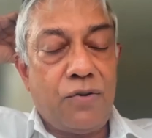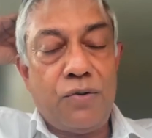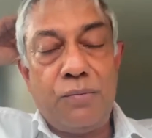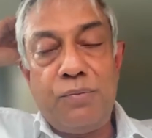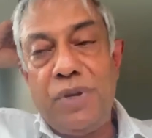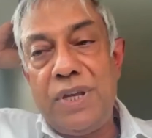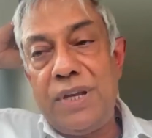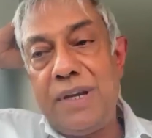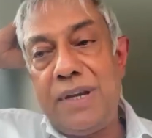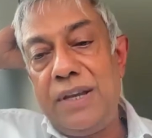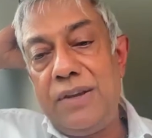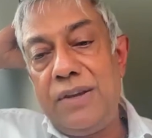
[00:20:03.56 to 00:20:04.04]

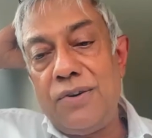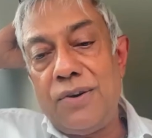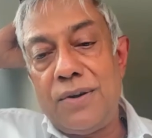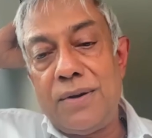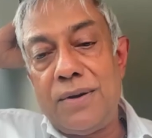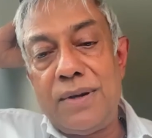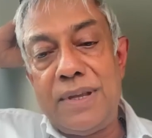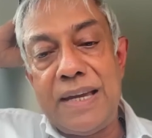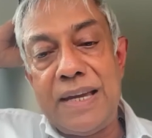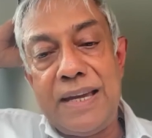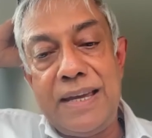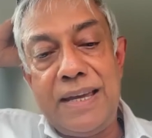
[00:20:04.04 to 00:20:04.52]
Committee
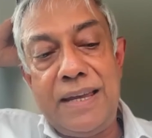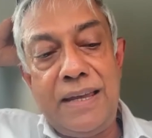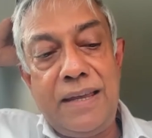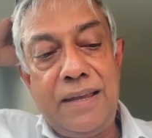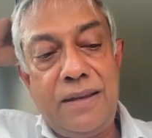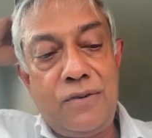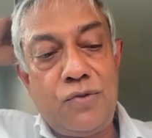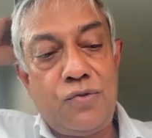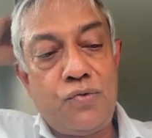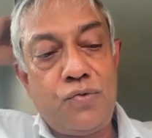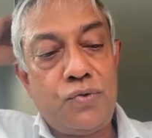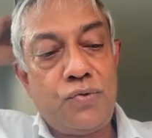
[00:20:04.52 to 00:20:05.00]
on K
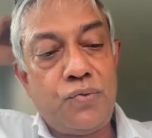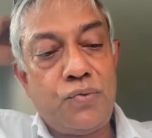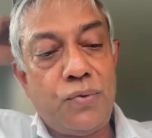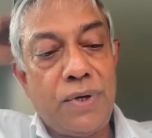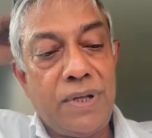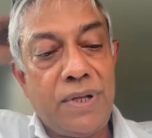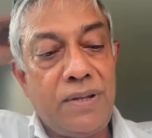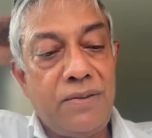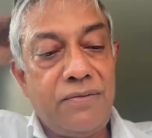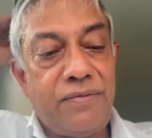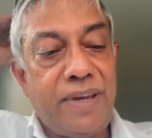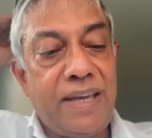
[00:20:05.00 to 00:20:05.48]
to
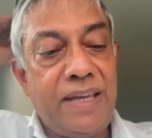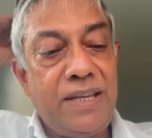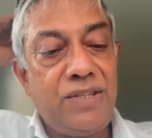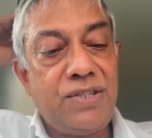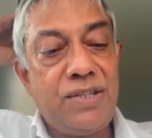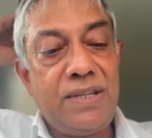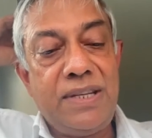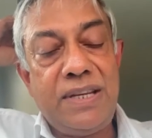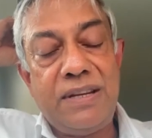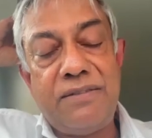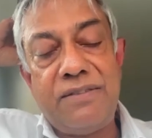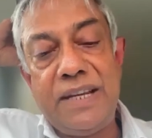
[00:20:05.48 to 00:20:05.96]
12
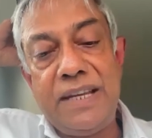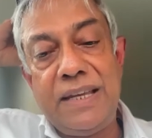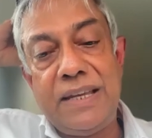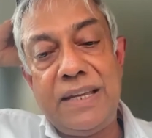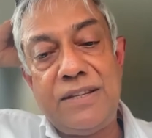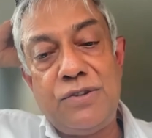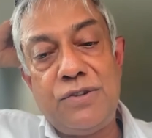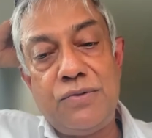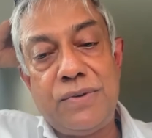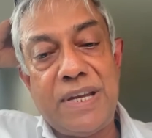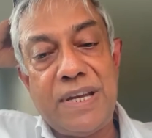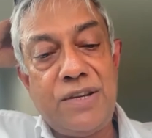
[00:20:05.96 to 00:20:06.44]
Engineering
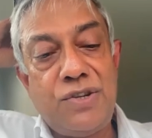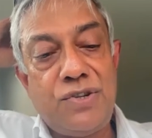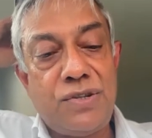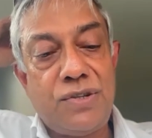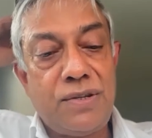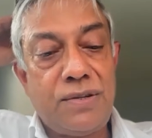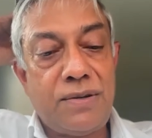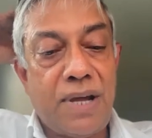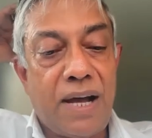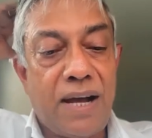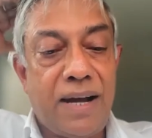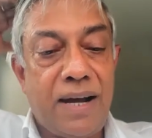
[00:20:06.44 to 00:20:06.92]

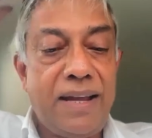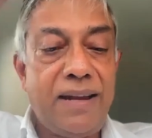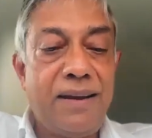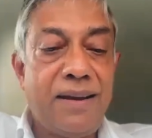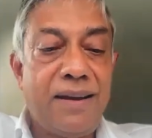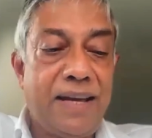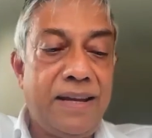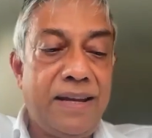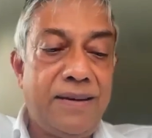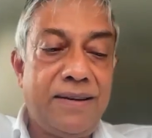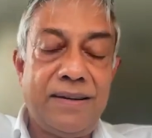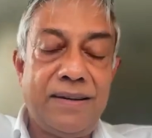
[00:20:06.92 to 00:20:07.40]
Education
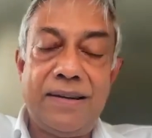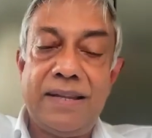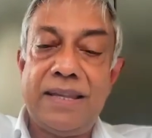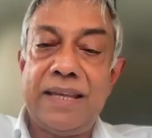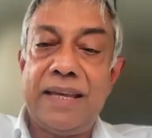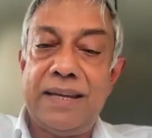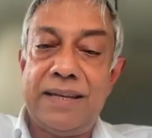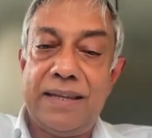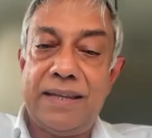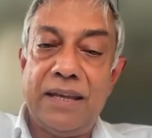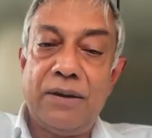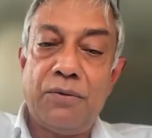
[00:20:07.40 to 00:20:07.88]
highlighted
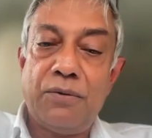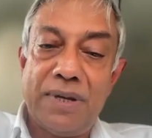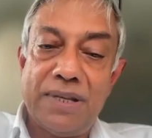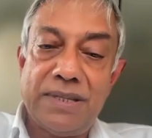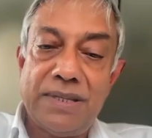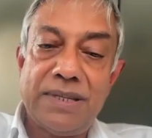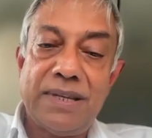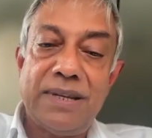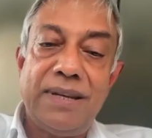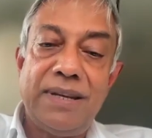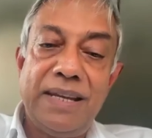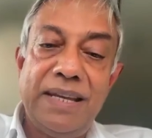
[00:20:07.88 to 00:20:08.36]
that there
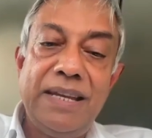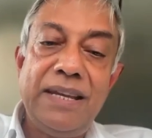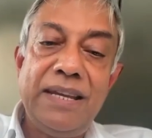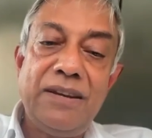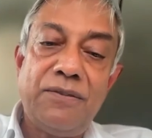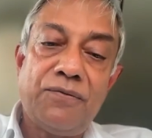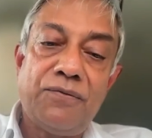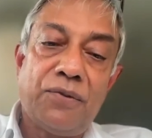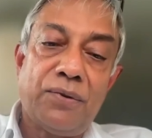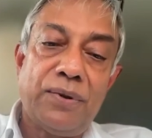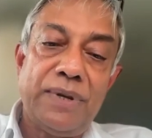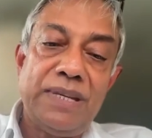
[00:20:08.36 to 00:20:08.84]
was a need
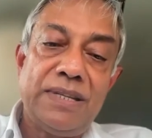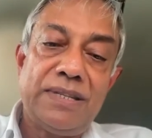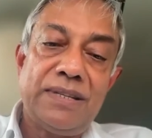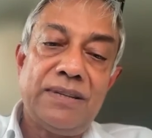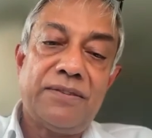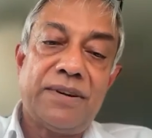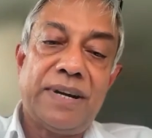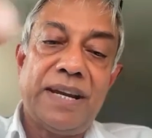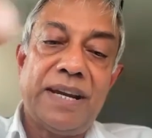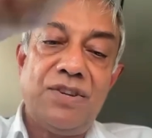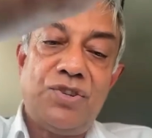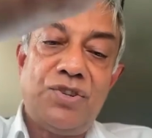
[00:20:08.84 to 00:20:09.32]
for
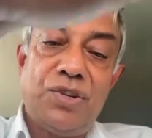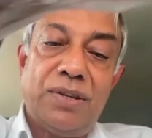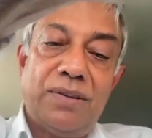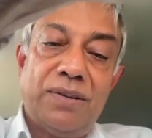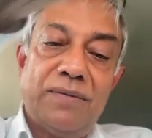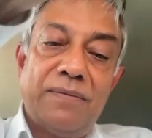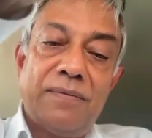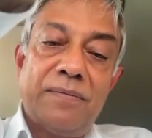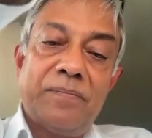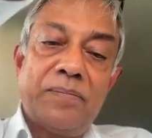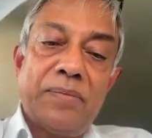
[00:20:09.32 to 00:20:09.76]
integration.